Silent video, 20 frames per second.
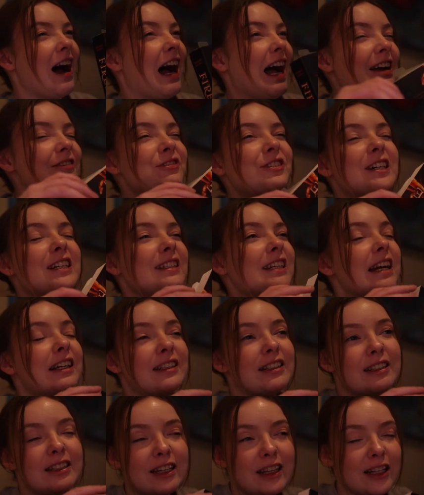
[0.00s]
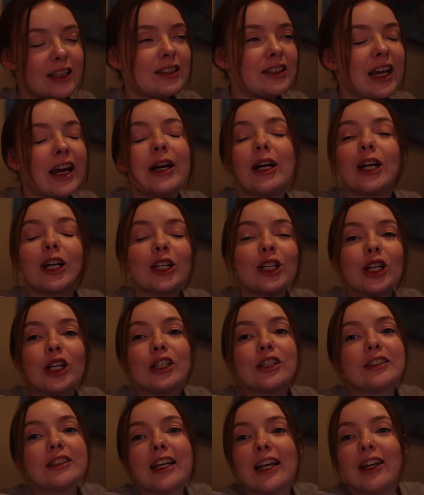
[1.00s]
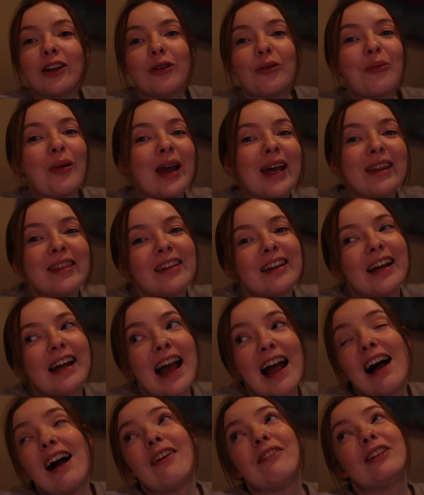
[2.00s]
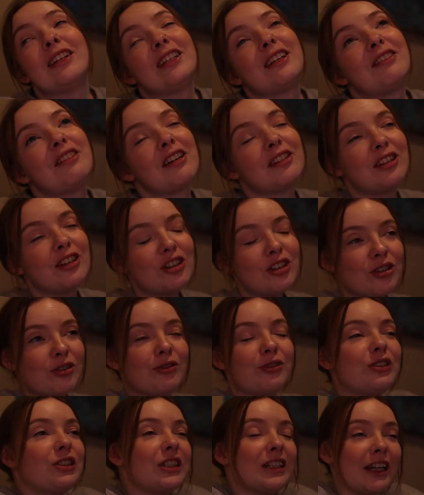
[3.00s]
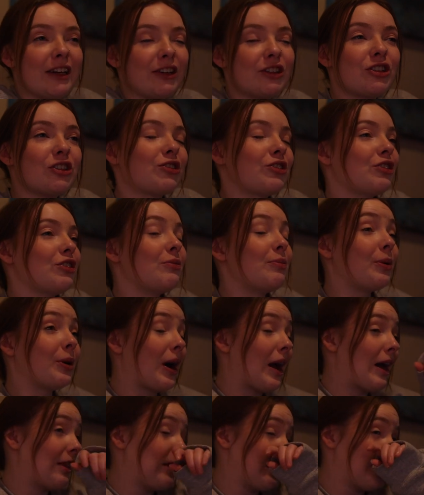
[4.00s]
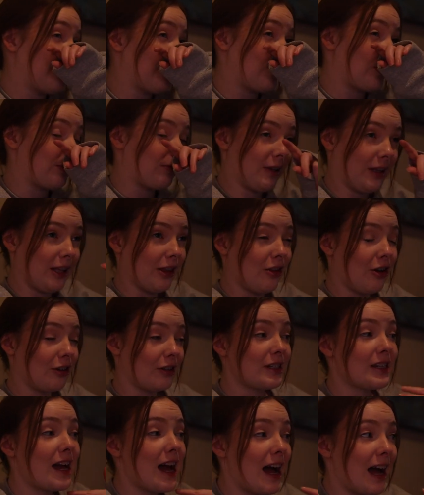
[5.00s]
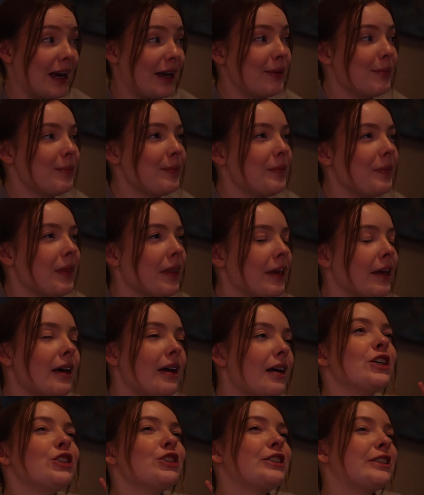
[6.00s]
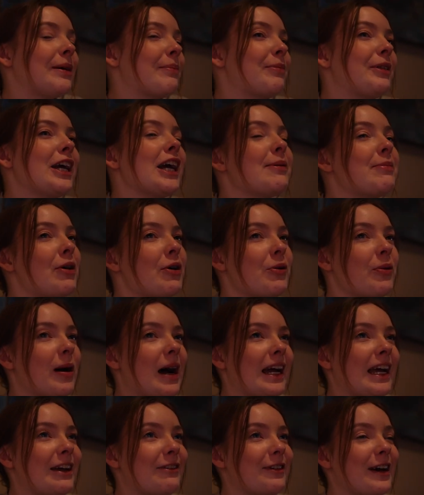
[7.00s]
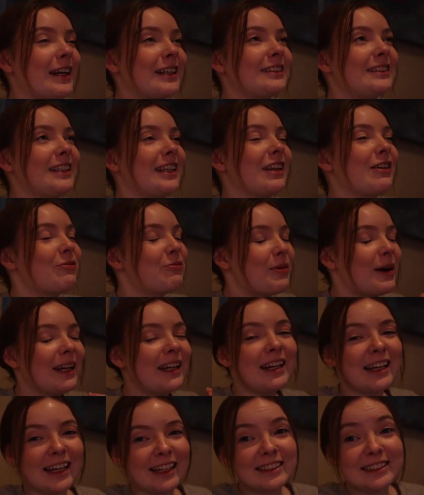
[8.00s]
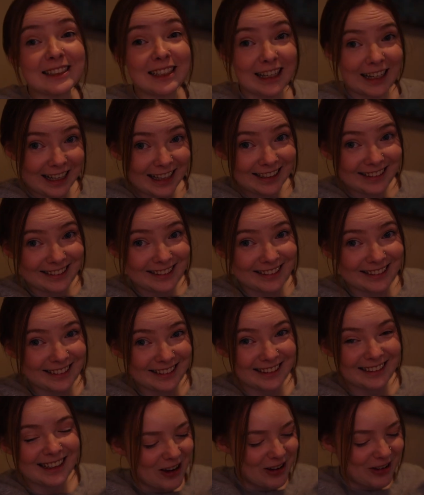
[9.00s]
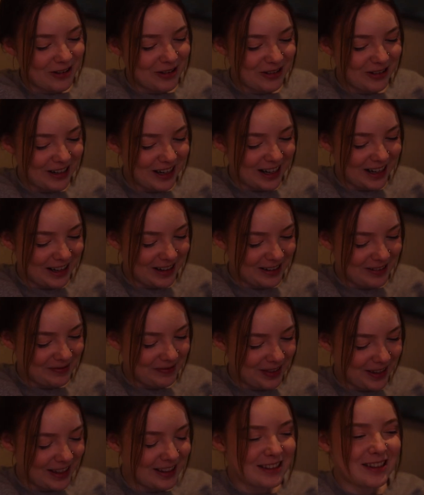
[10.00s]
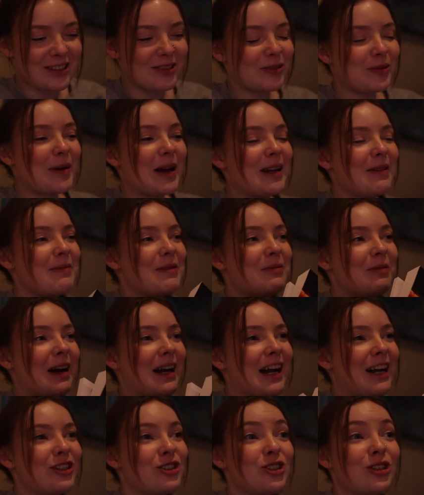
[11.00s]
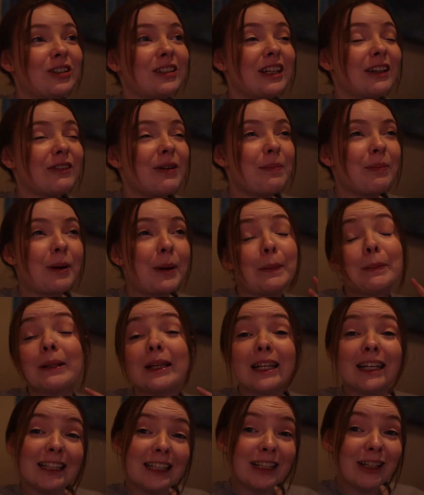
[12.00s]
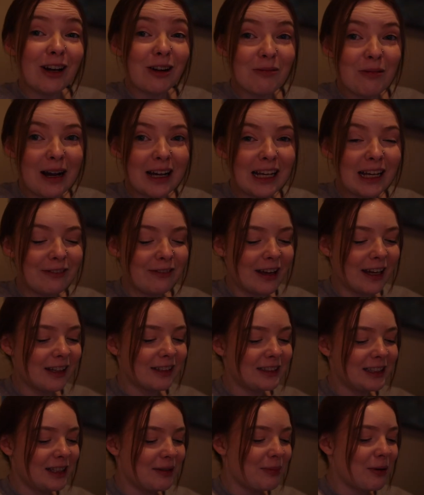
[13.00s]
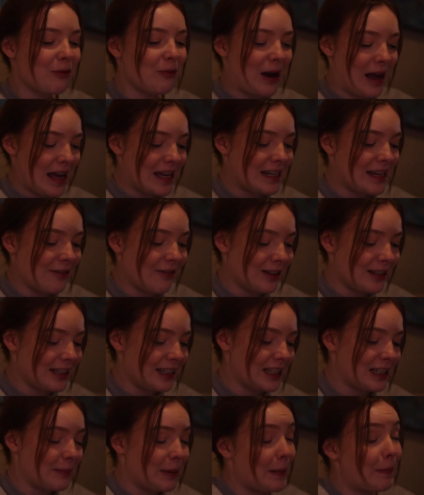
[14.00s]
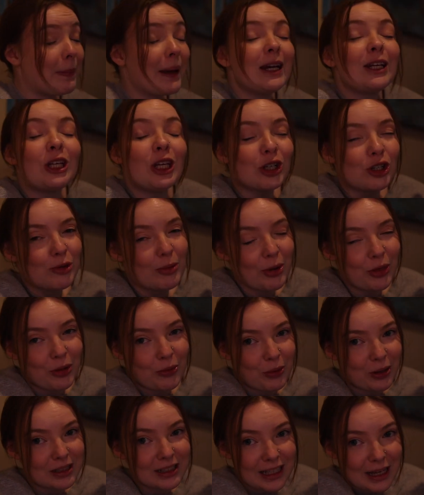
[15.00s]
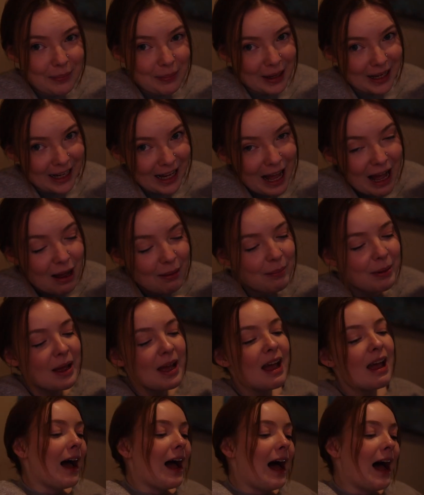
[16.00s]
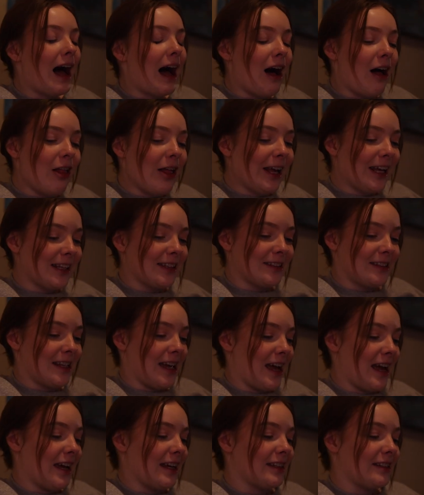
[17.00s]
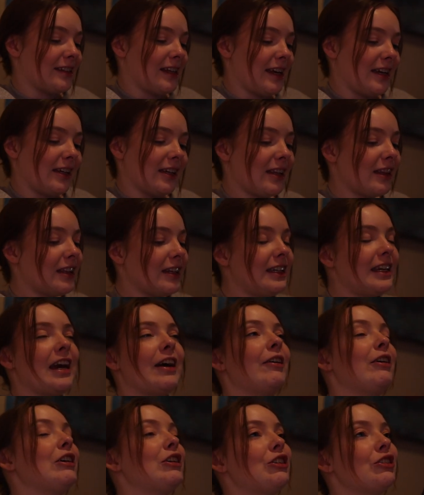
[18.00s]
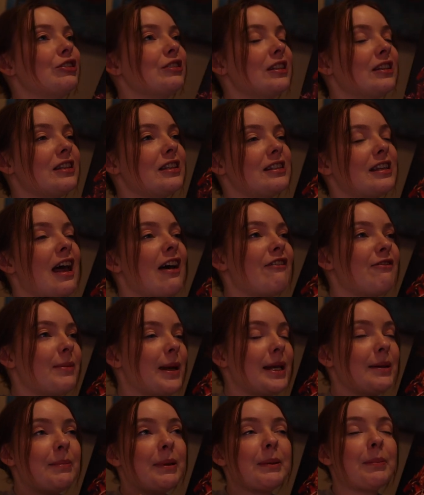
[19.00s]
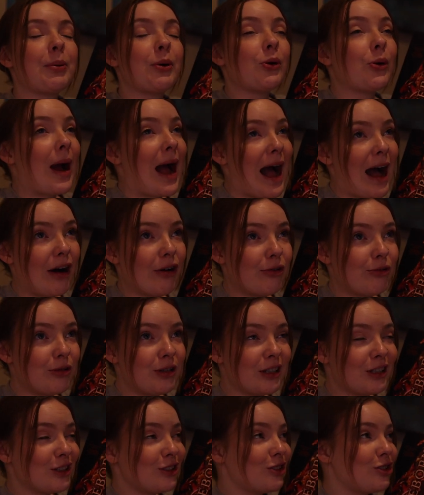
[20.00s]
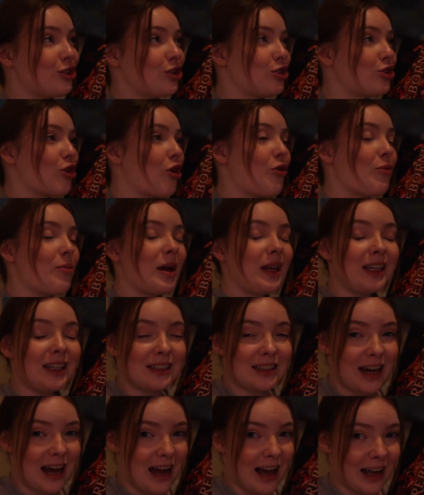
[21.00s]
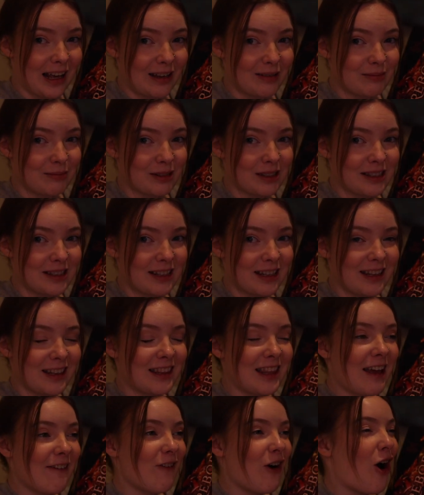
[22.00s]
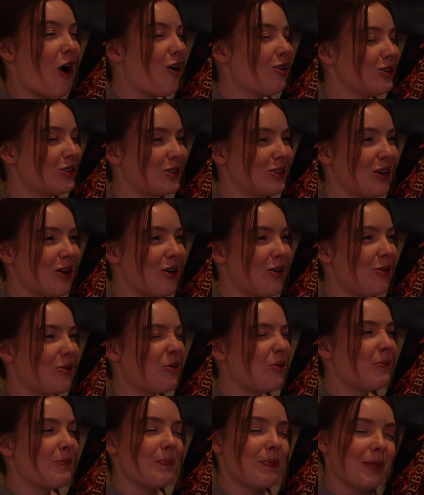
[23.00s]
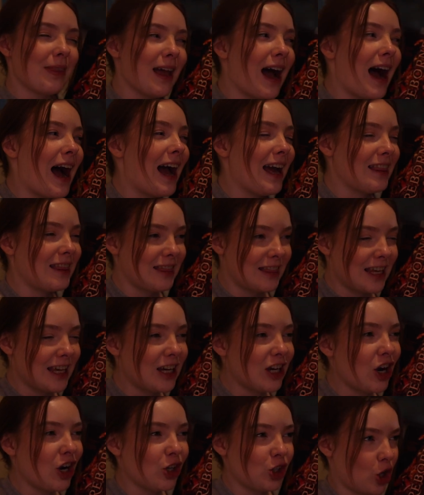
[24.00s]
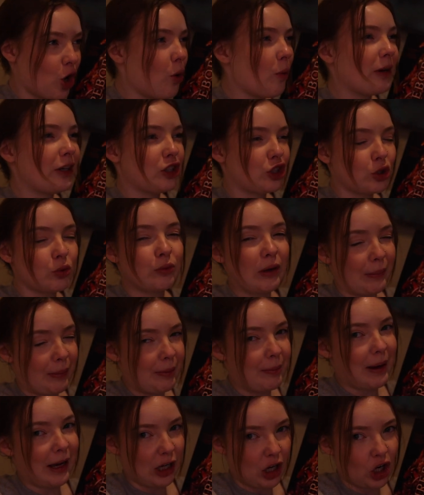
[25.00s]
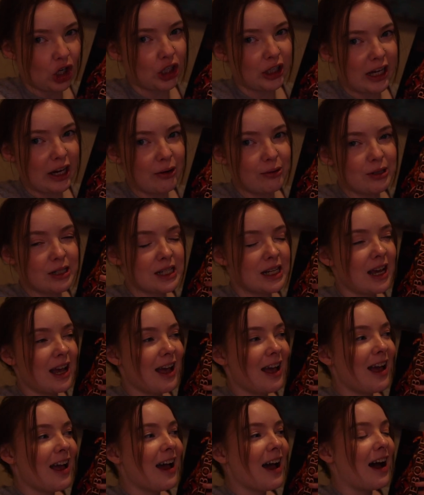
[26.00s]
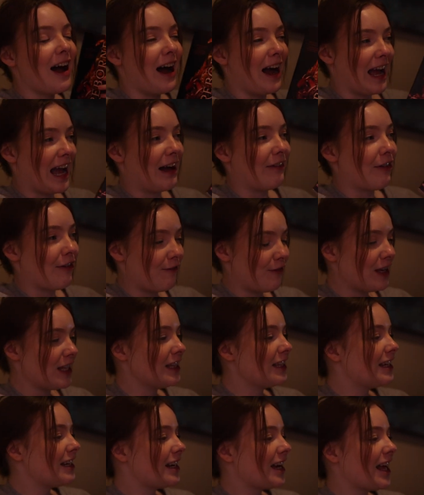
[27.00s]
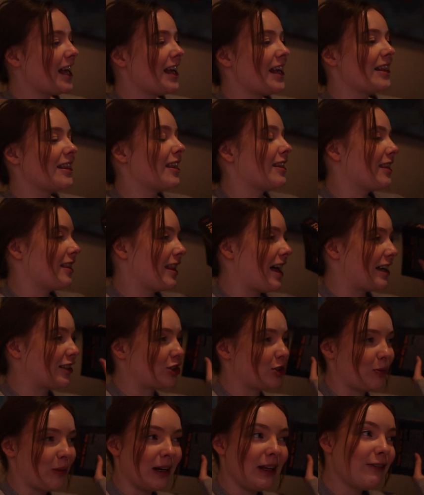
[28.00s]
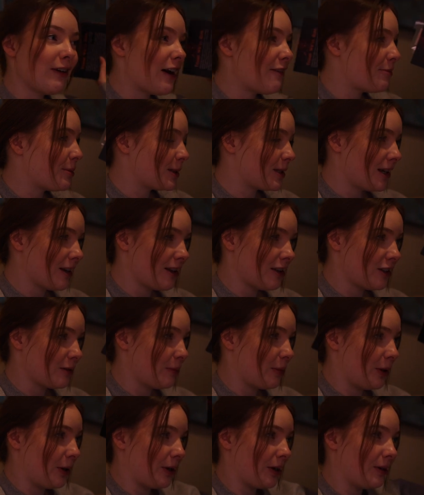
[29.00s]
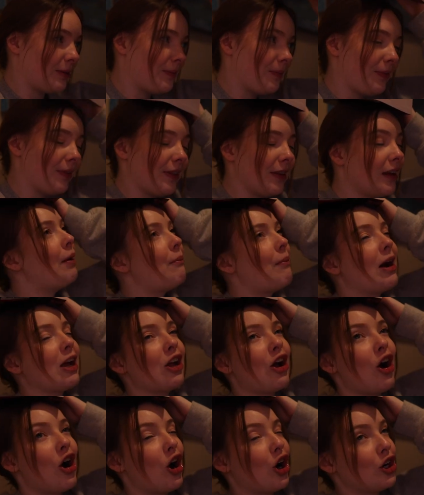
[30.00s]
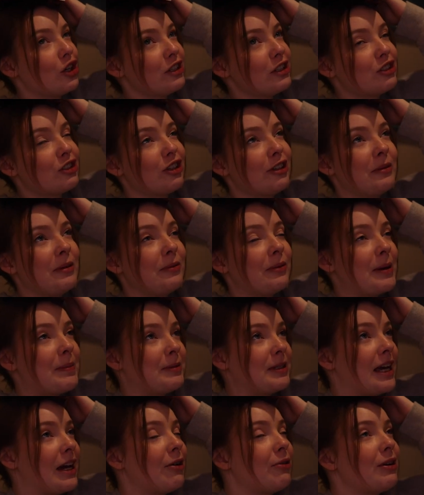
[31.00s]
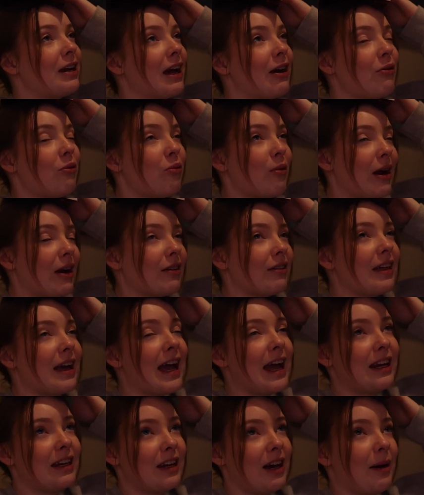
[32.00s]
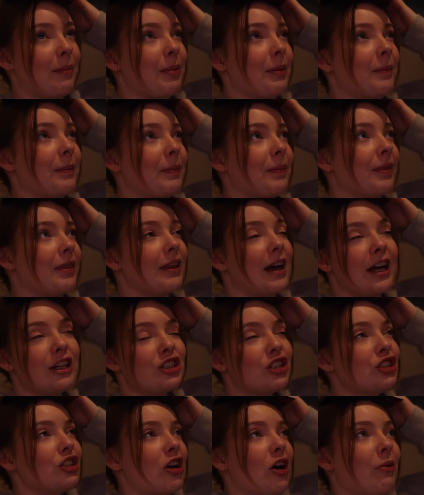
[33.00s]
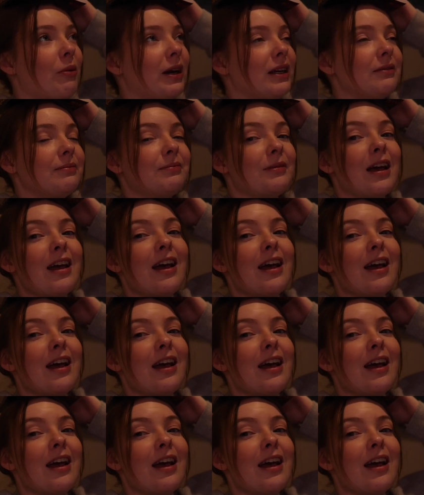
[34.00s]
I've connected to these characters in a way that I haven't connected to characters in a book, I think, for a really long time. There's something about YA fantasy that when it hits, it hits. So this has reminded me why I shouldn't give up completely on YA fantasy, but why I definitely need to be pickier about the ones I pick up. All I can say is, like, the characters in this have made me proud so many times. They've also, I think, are going to rip my heart out. I have a feeling that the last 25% of this book, my heart is going to be ripped out at where they end up. I just know it.